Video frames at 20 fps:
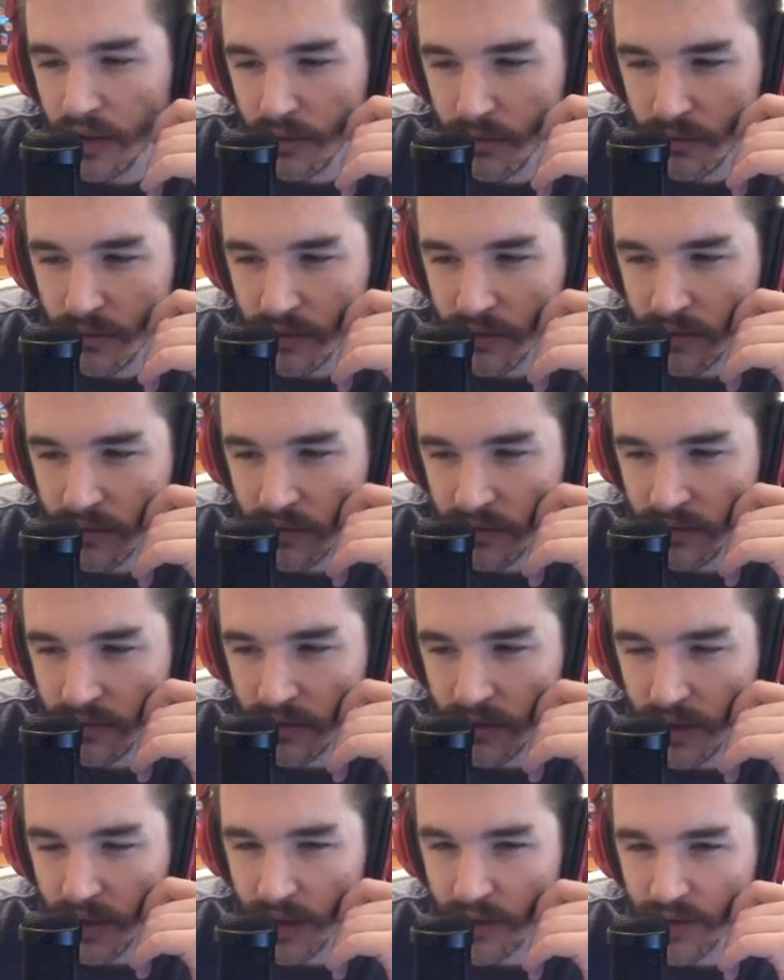and
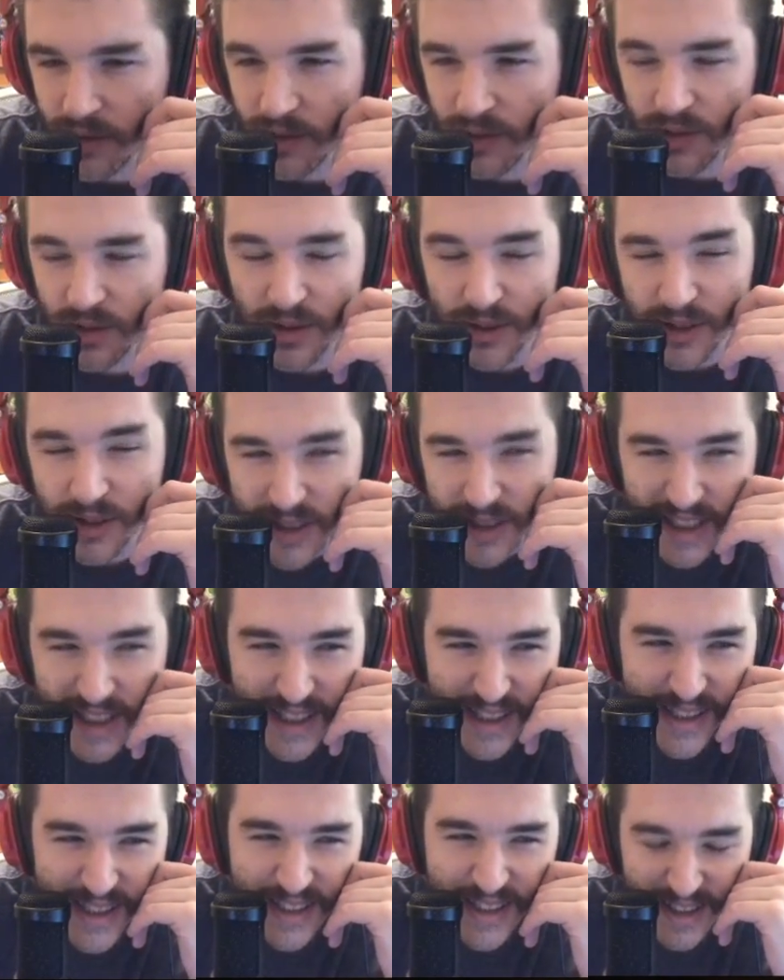against control
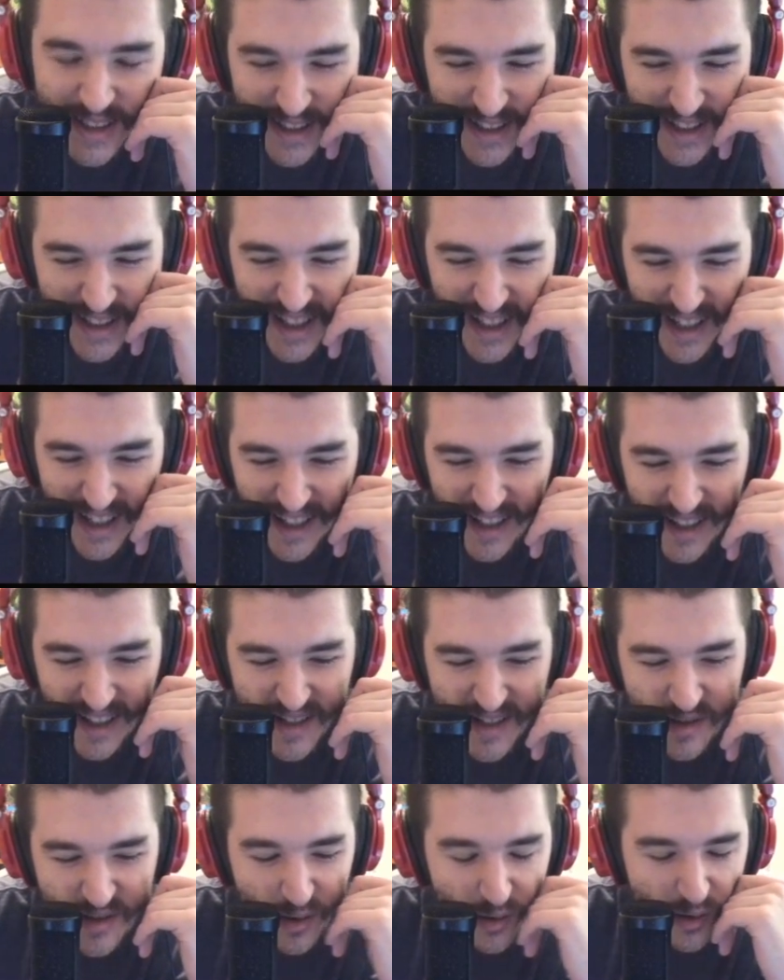decks.
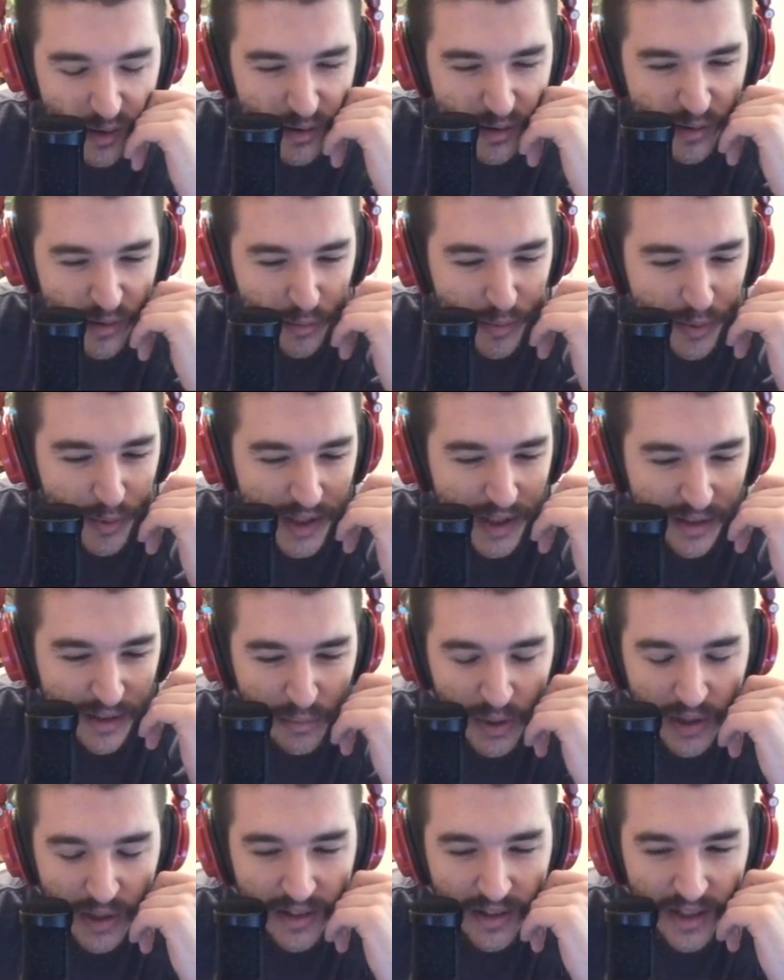So there's no point in
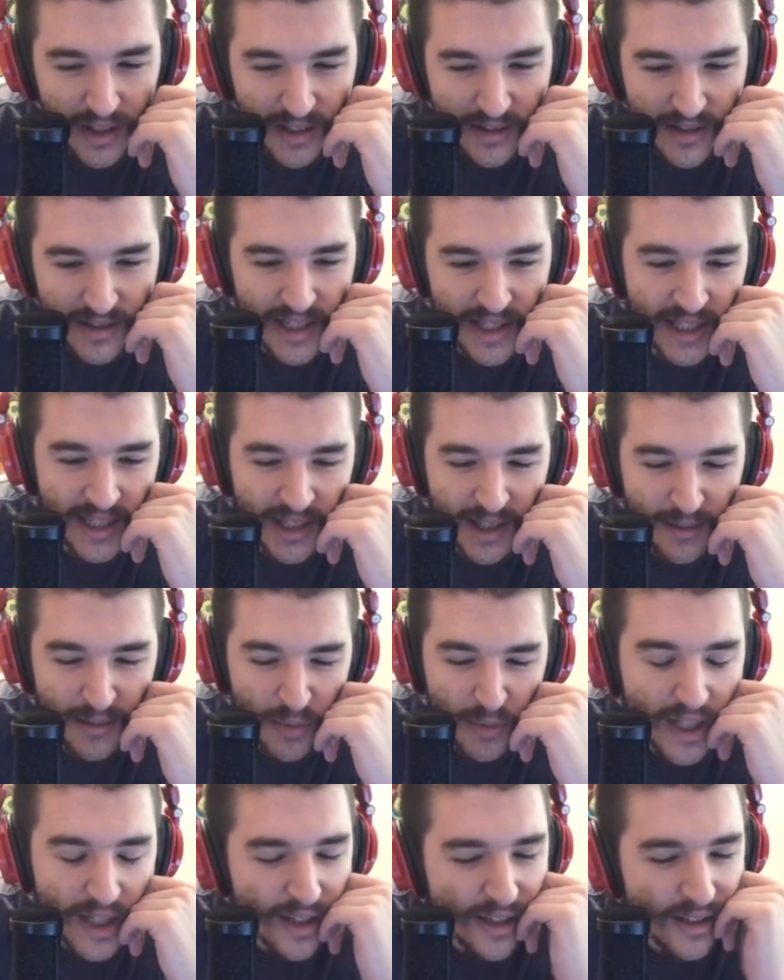building it as a late game
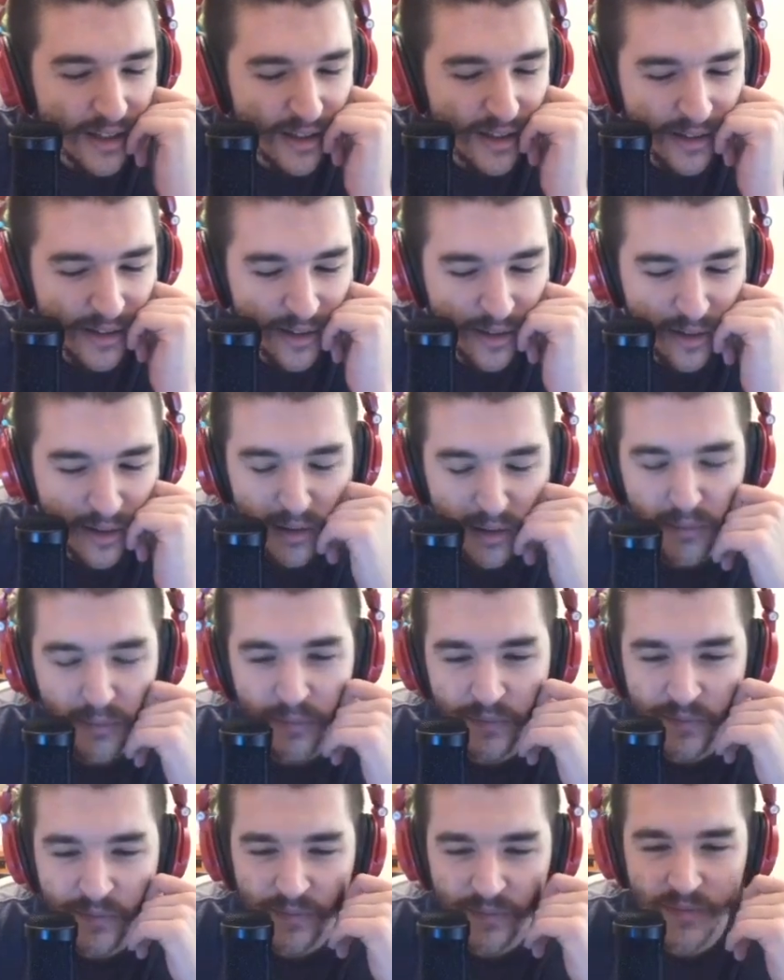deck. You're a
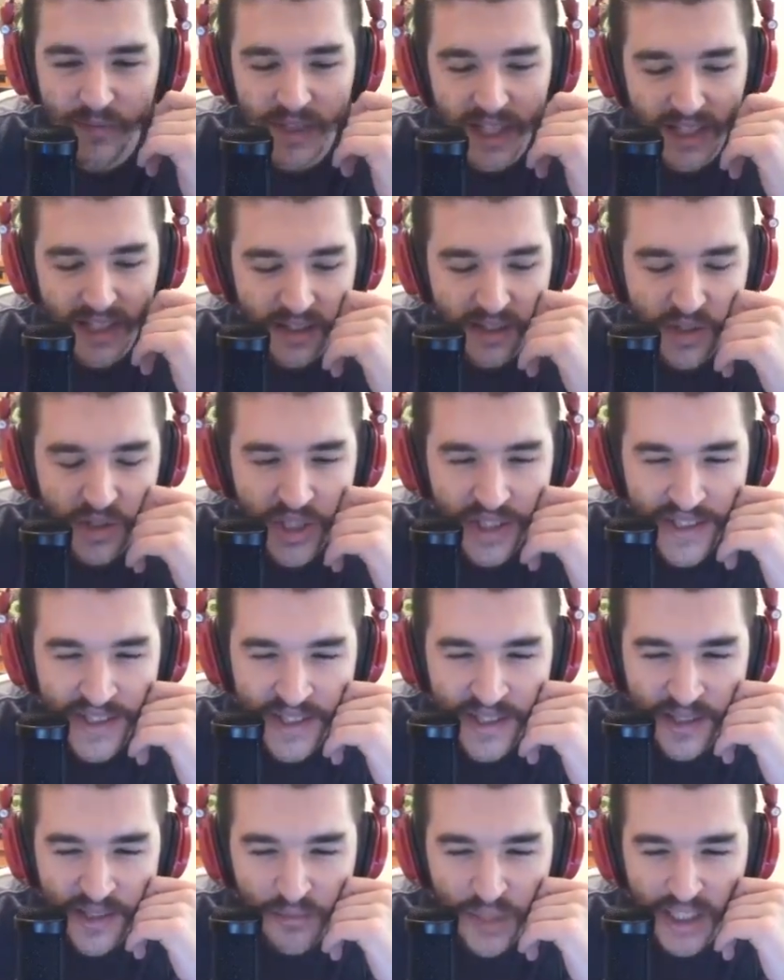kind of
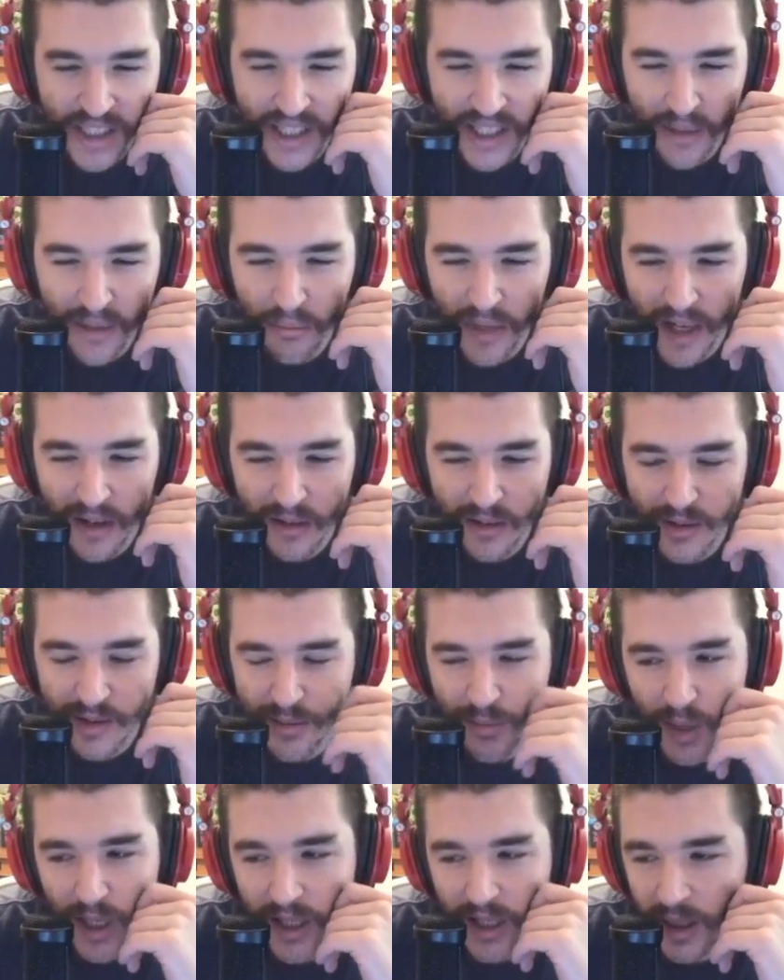cheesy mid game power
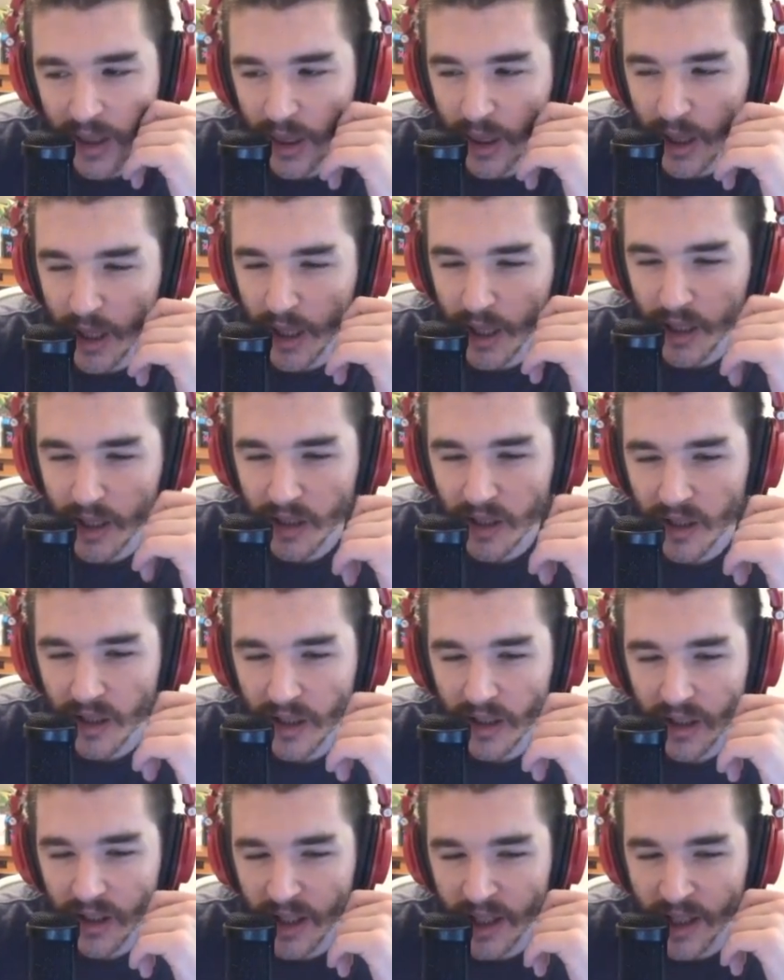spike thing,
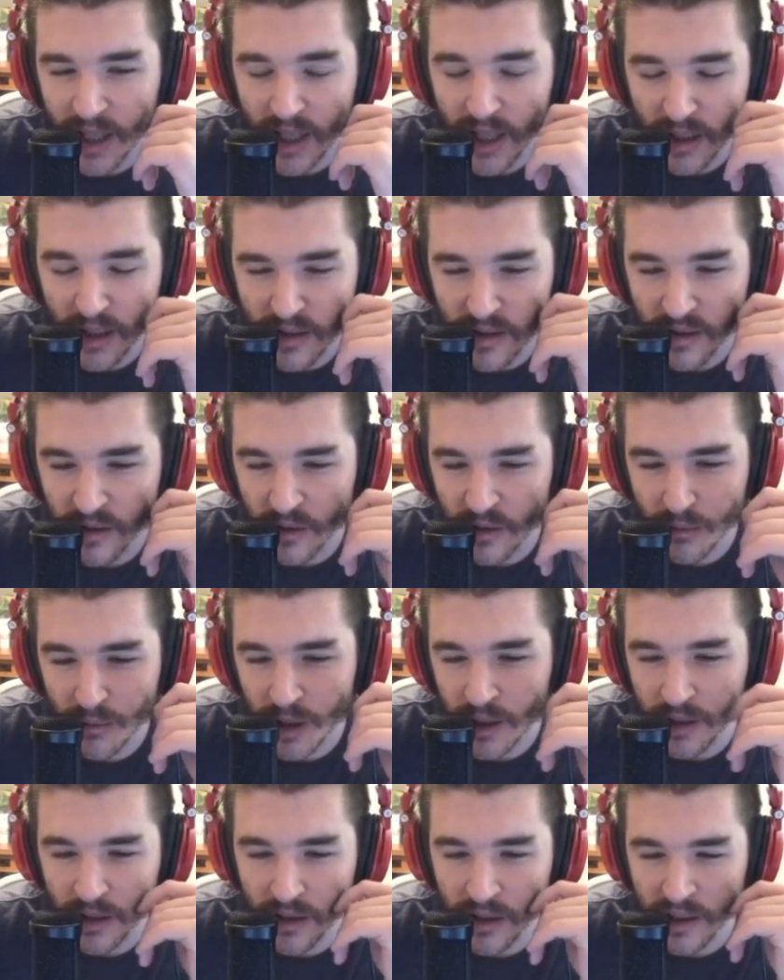and that needs to snowball
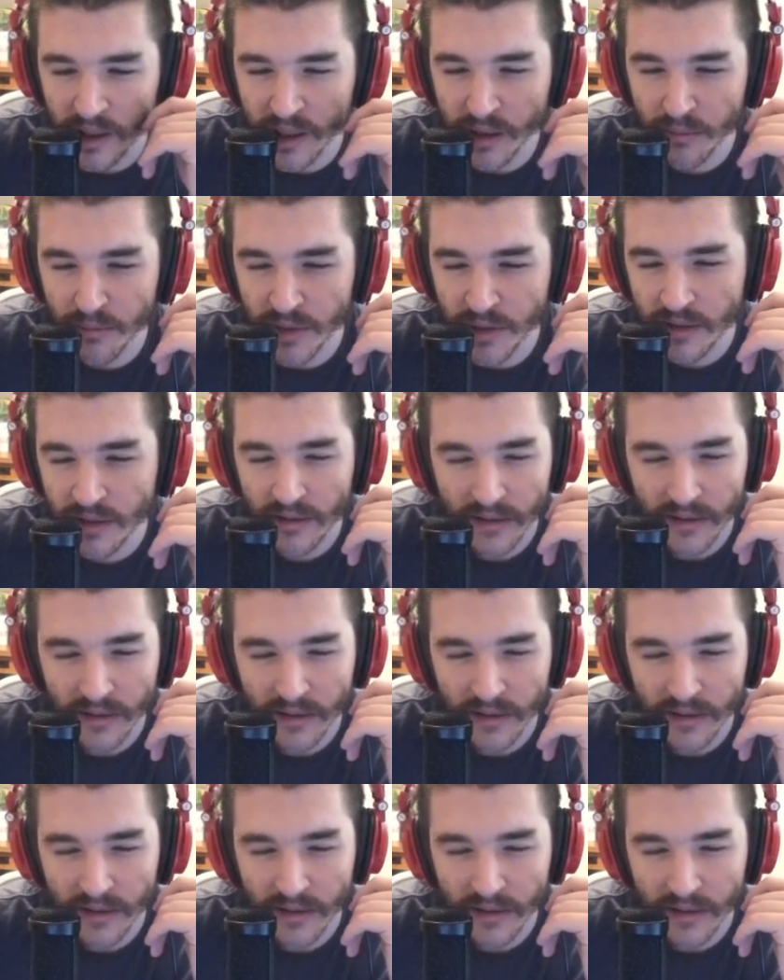into dubs.